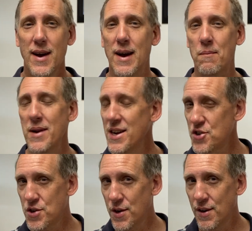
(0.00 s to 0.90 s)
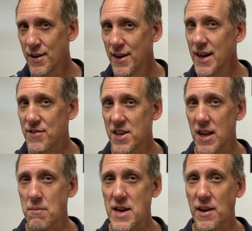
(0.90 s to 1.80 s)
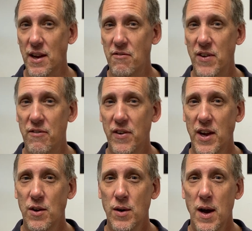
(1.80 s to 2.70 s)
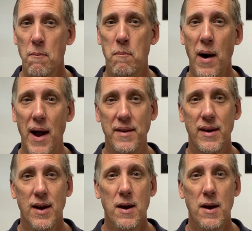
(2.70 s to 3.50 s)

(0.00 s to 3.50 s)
I'm not sure if it's going to be a good fit for you, but